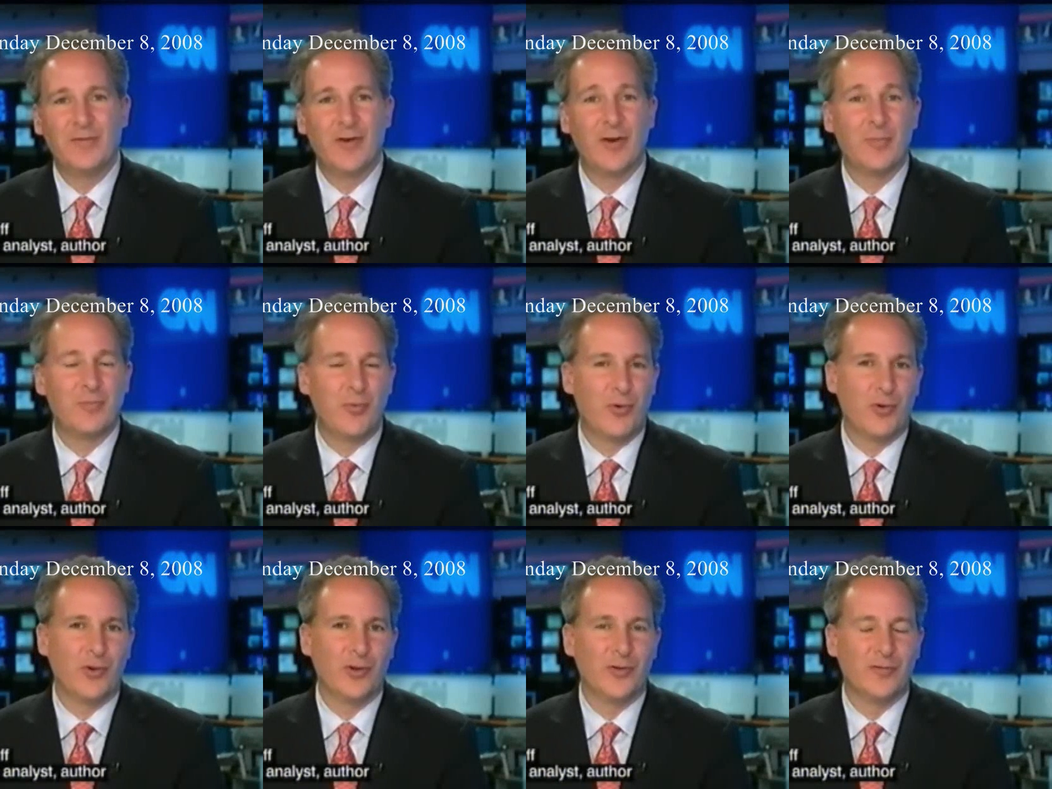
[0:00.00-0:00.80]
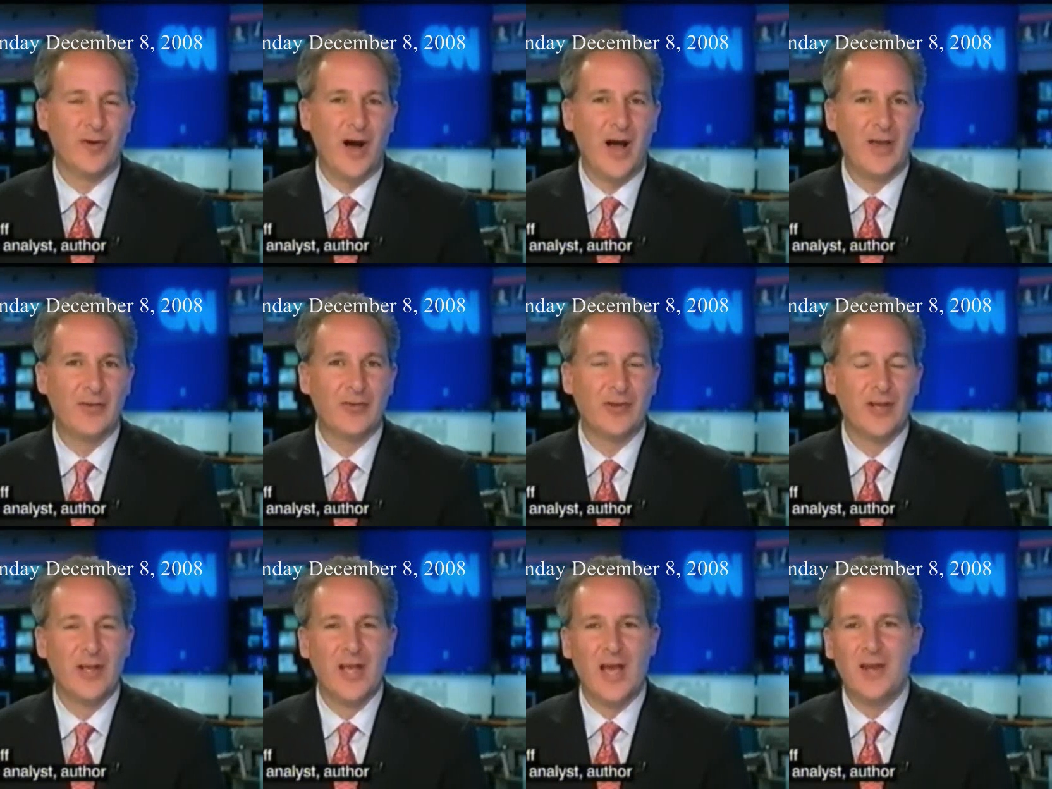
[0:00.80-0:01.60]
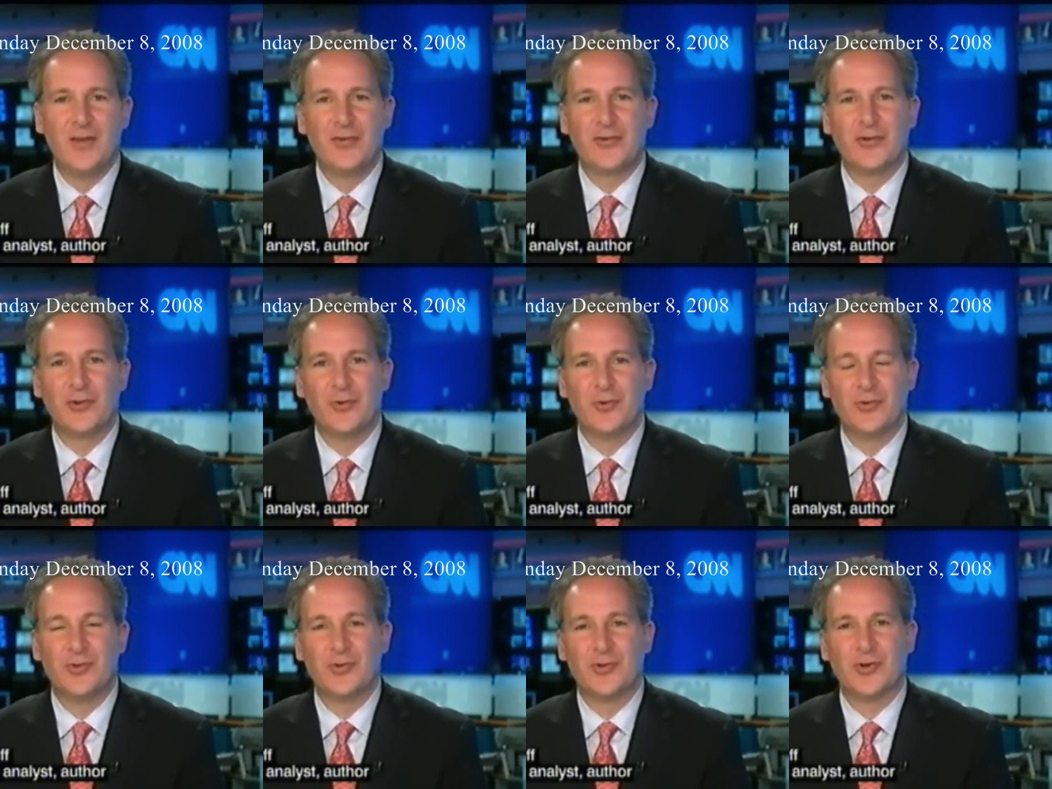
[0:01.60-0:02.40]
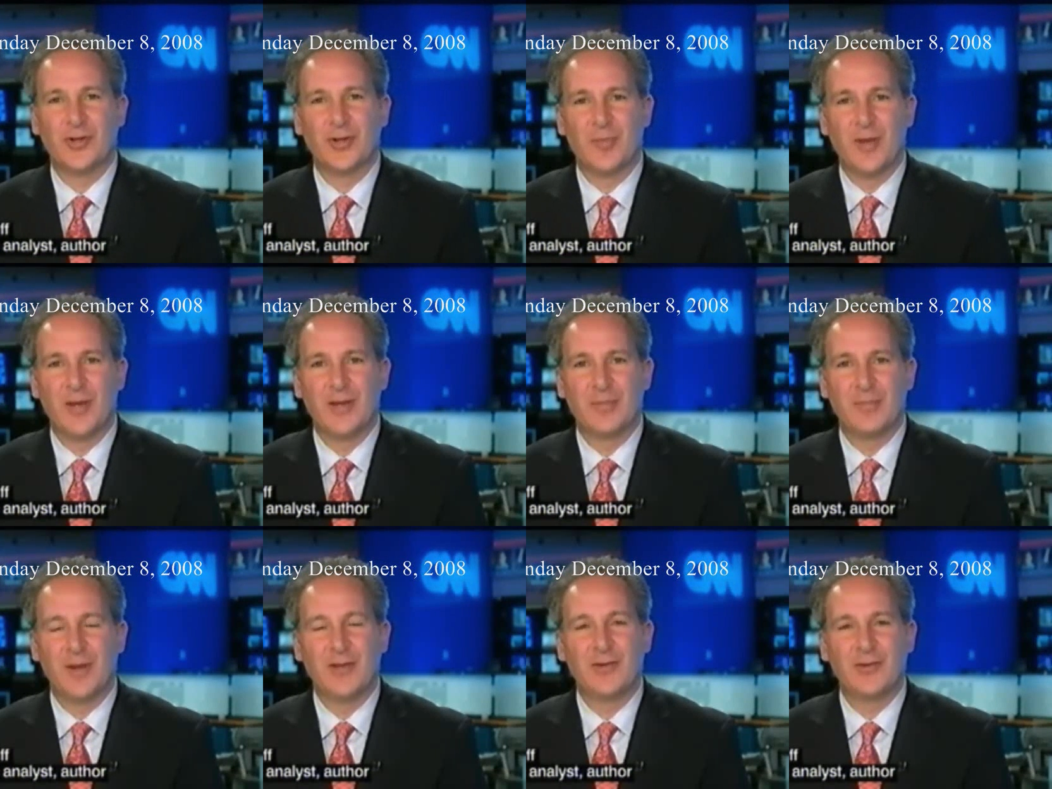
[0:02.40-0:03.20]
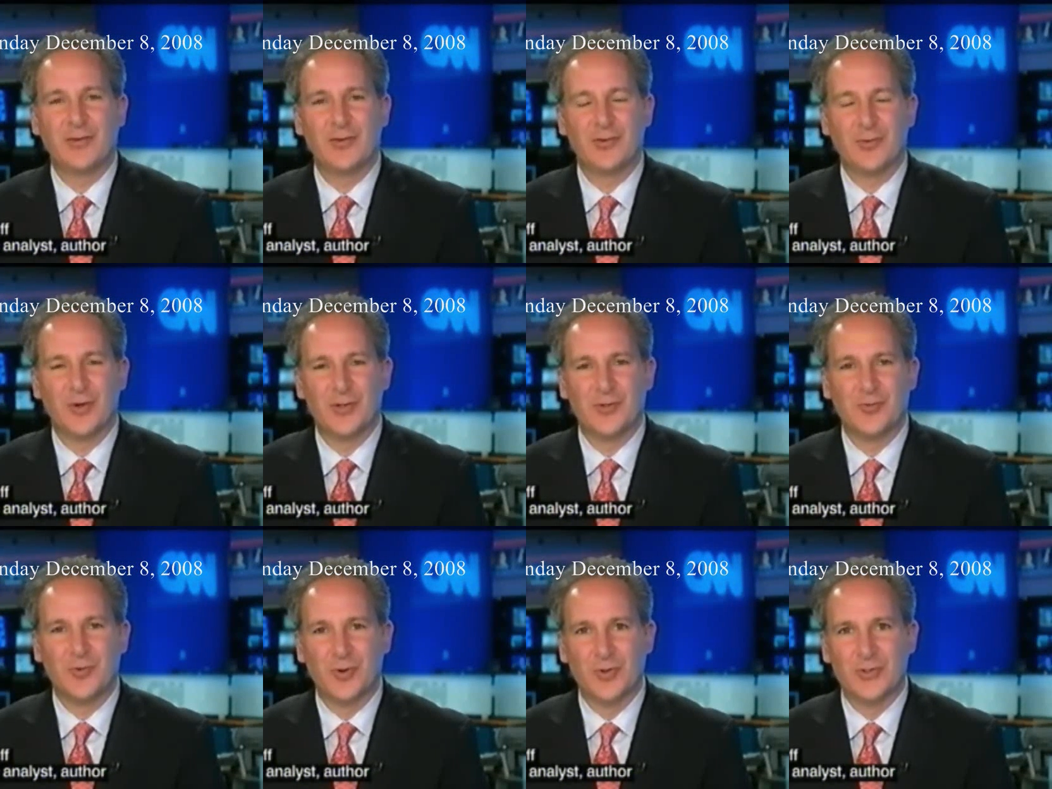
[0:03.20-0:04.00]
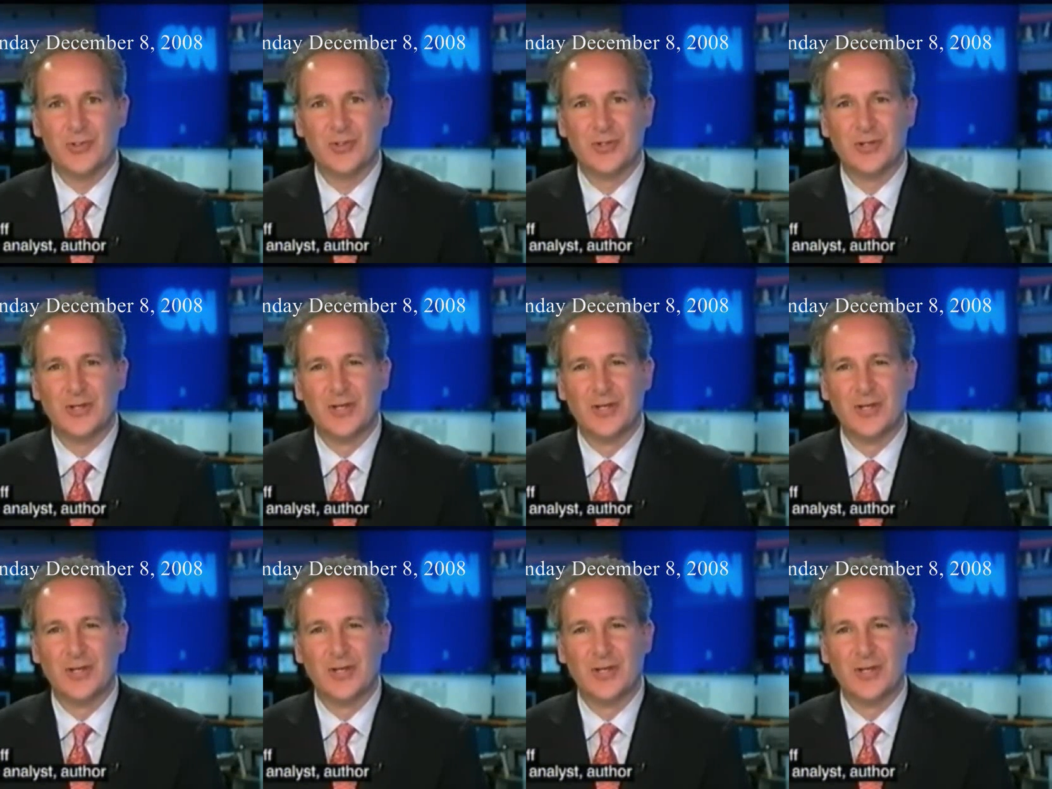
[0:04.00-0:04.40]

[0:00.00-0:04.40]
being very poorly advised, and his solutions are going to make the situation worse.